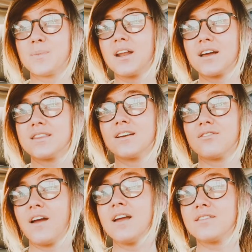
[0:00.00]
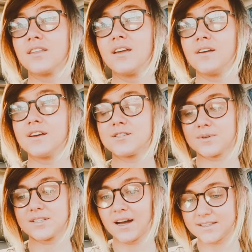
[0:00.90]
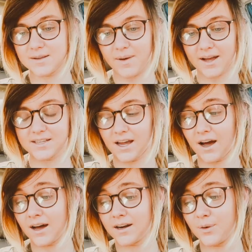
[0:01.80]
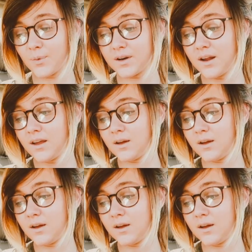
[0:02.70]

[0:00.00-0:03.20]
But I think faith is what ties it back to God, and what